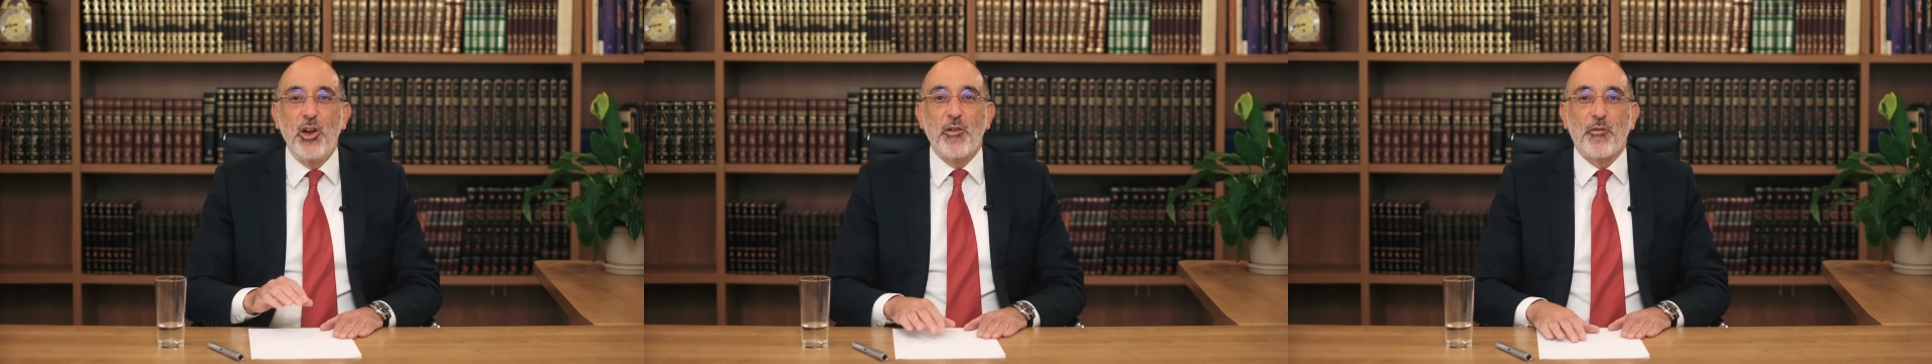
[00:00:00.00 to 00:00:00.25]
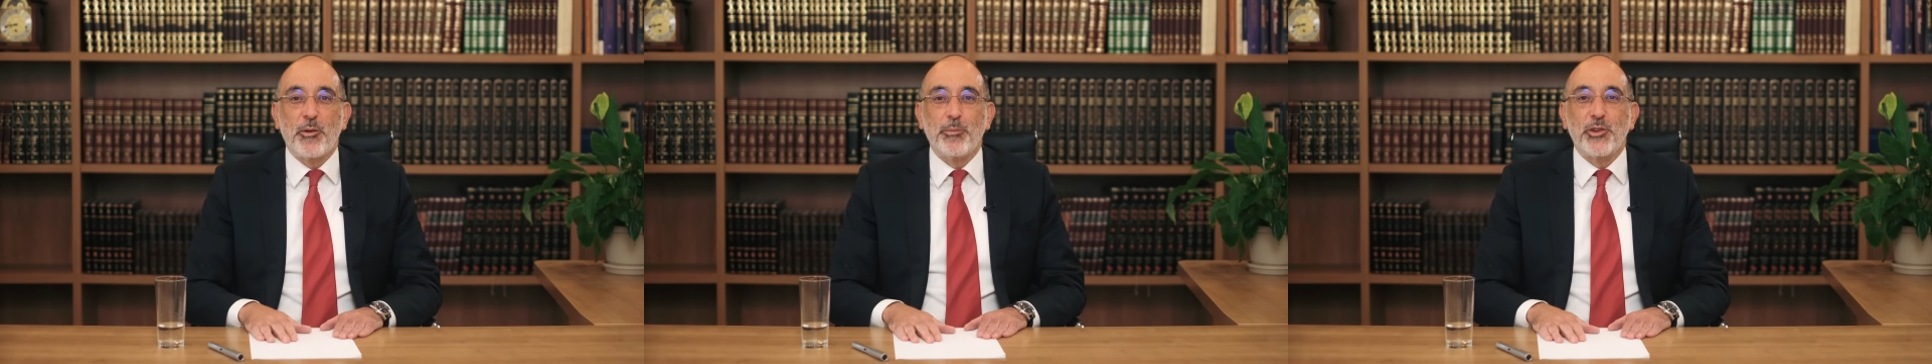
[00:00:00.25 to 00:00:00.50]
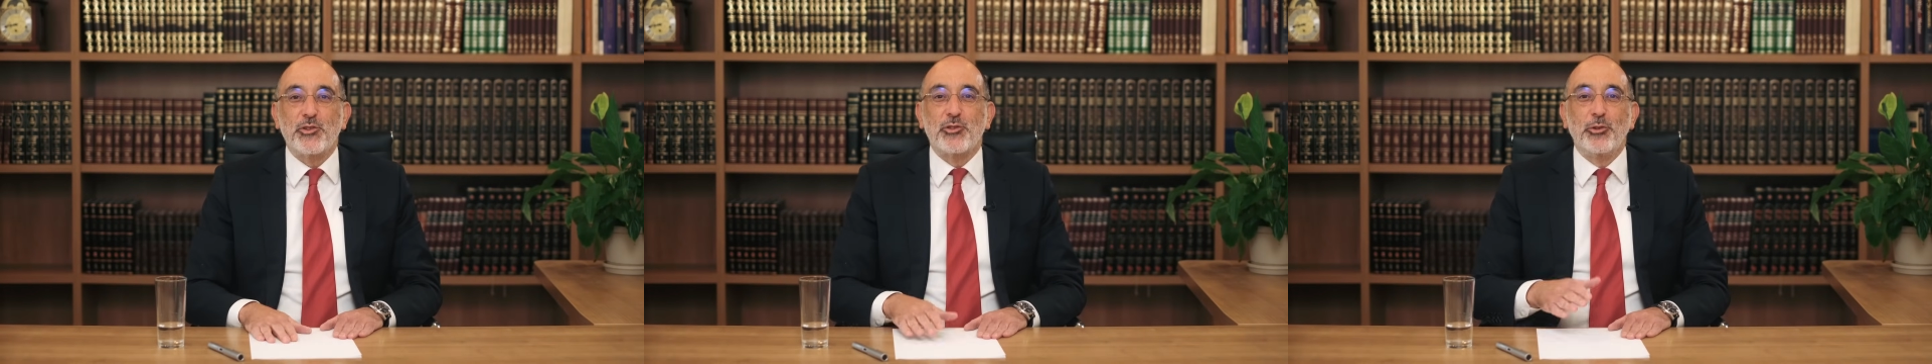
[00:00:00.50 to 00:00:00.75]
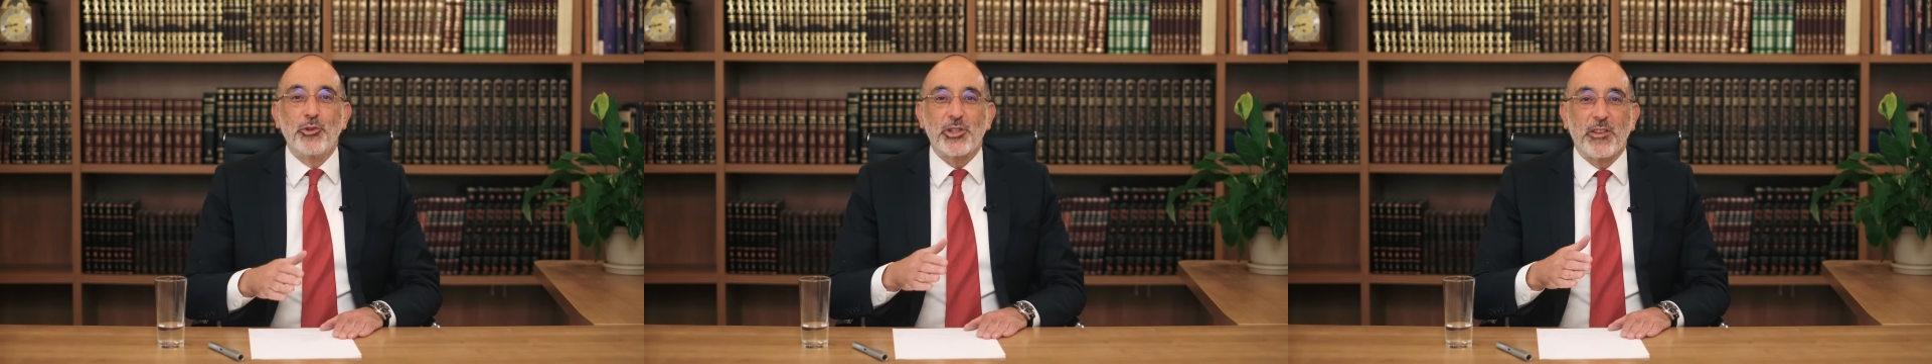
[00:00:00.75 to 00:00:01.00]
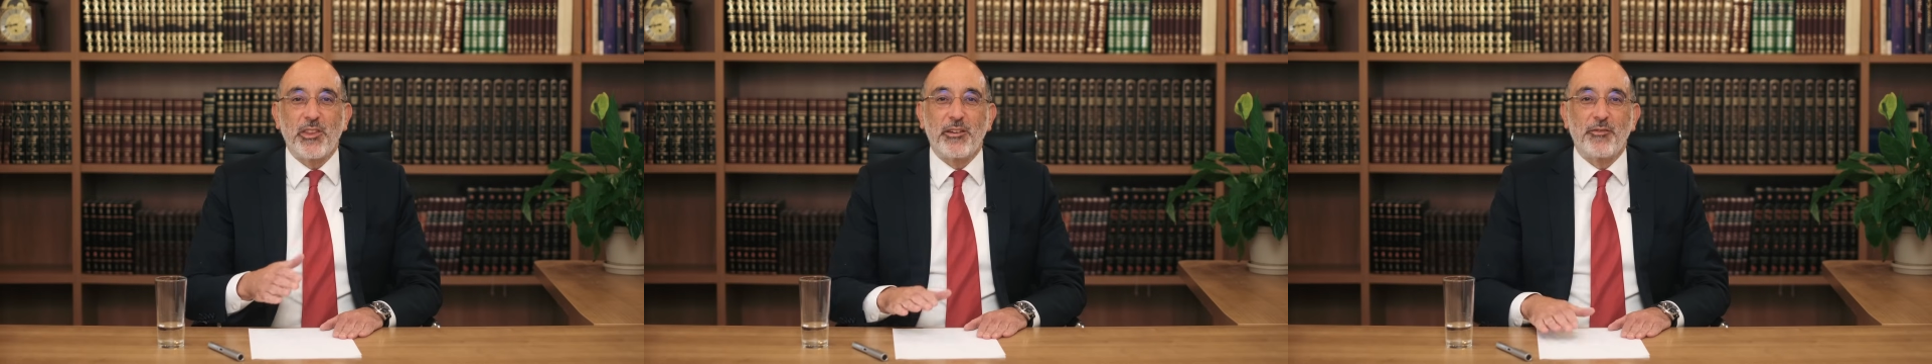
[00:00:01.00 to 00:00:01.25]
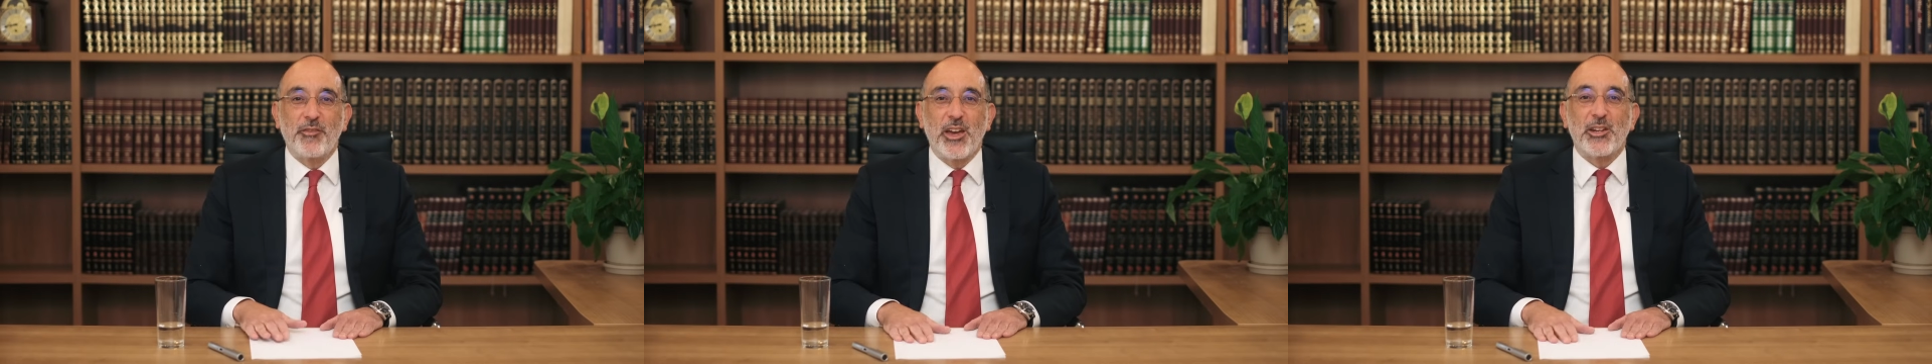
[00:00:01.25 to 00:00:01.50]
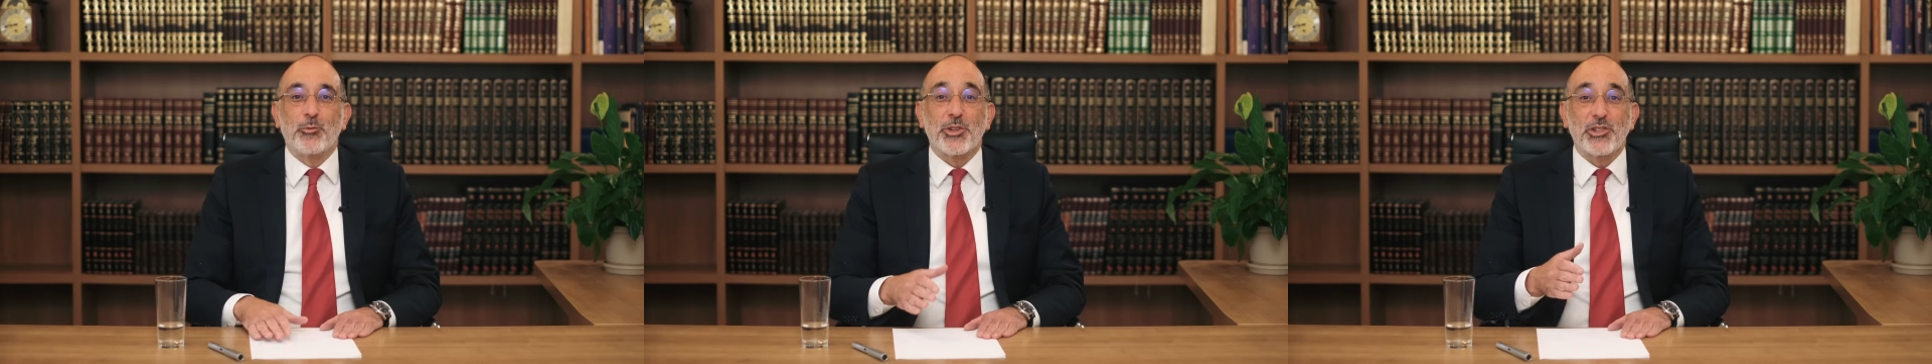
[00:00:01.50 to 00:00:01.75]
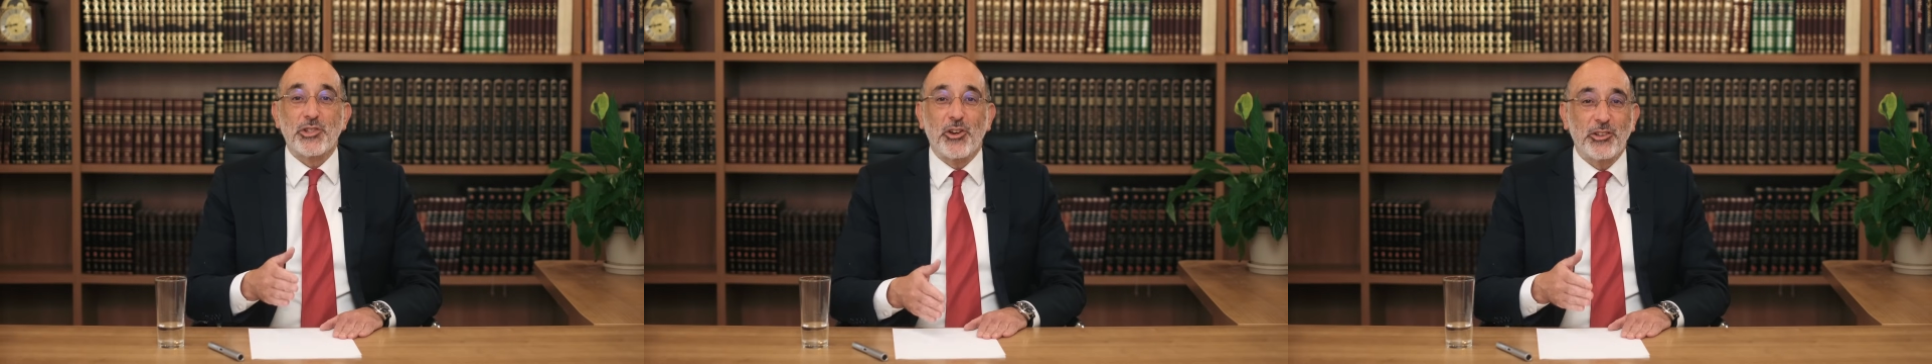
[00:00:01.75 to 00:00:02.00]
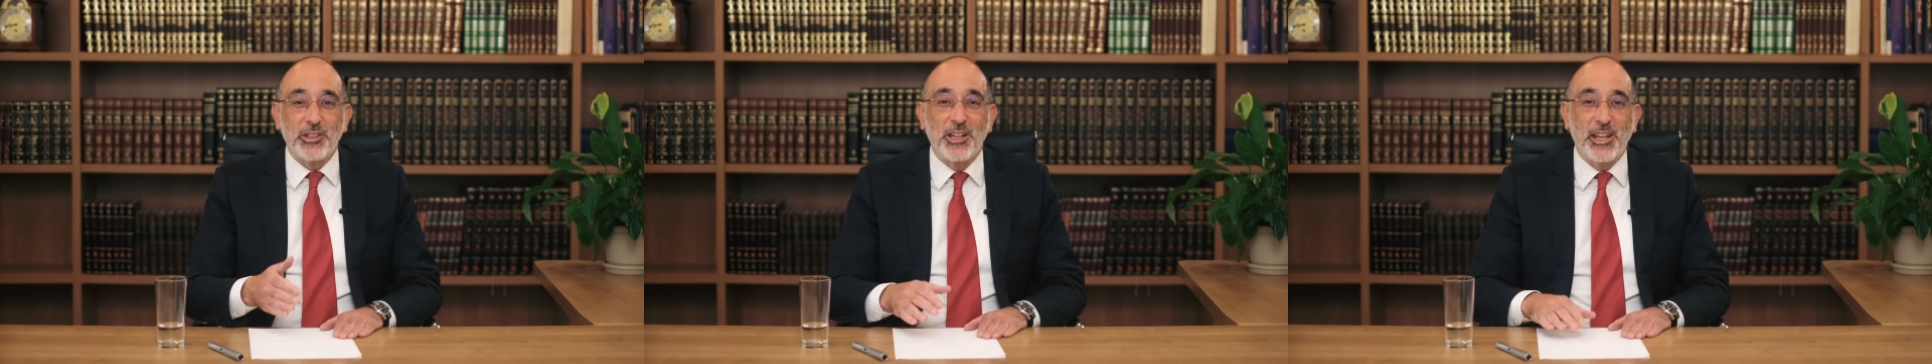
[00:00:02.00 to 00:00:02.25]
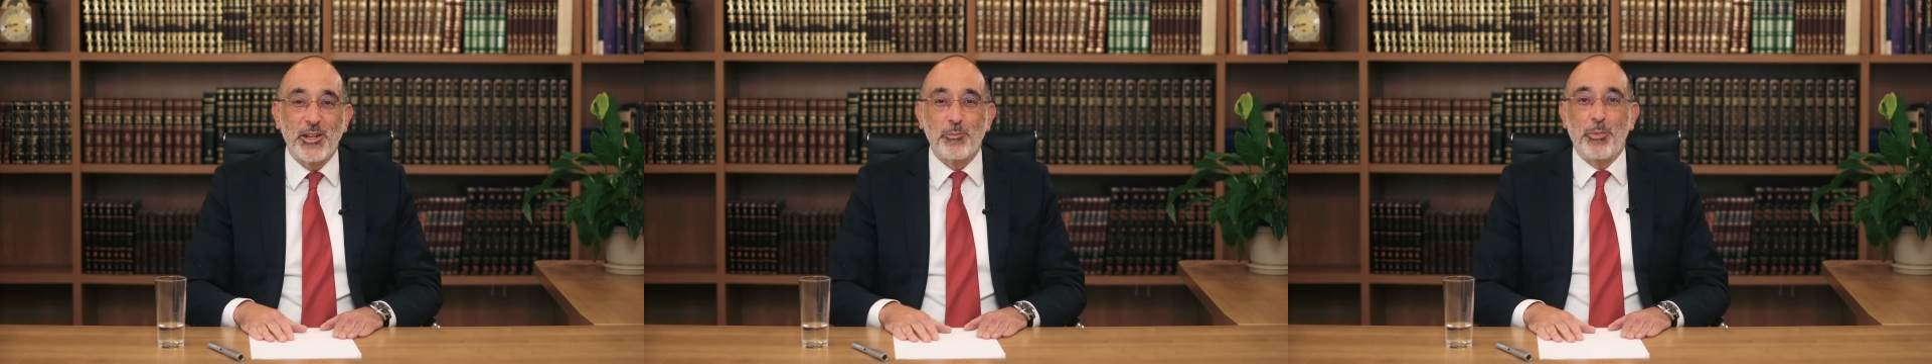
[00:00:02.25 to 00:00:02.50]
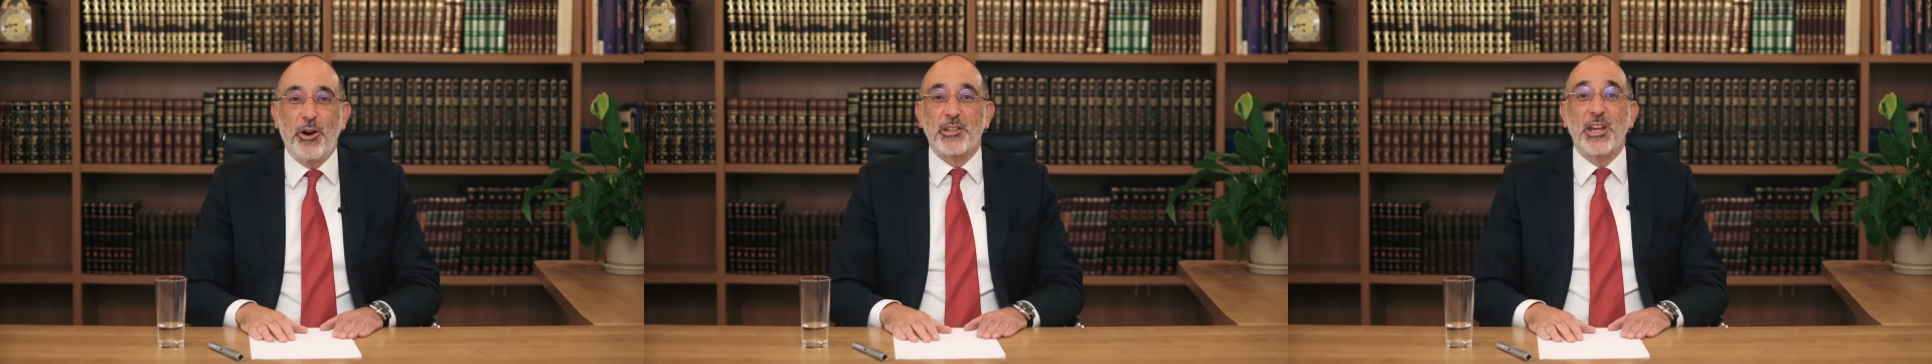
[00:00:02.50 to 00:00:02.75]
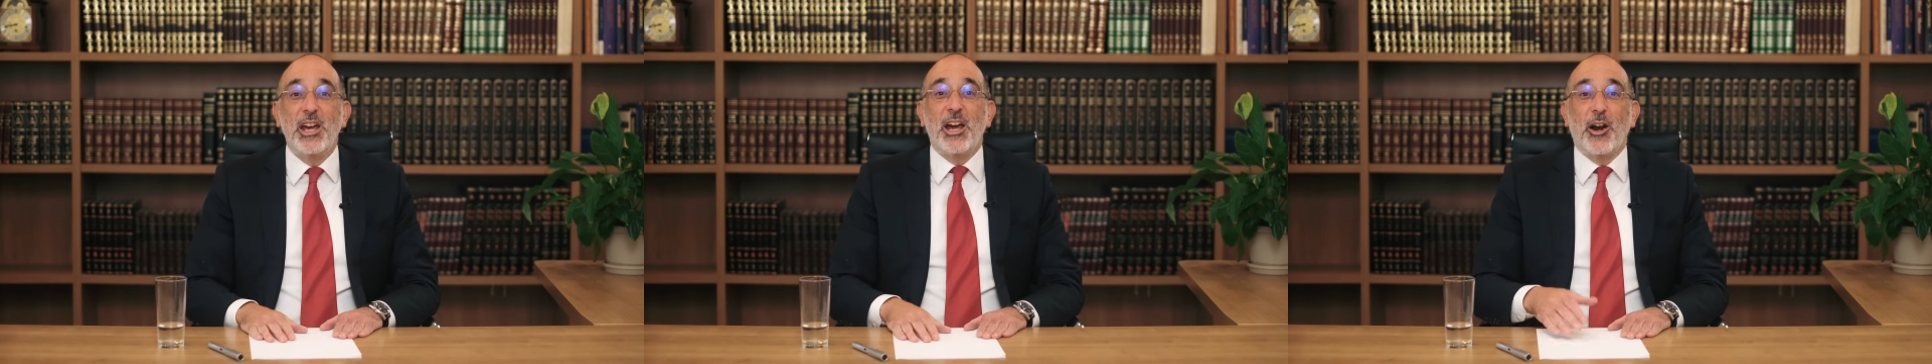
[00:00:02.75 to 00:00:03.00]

from the Jews and their fate was certainly in part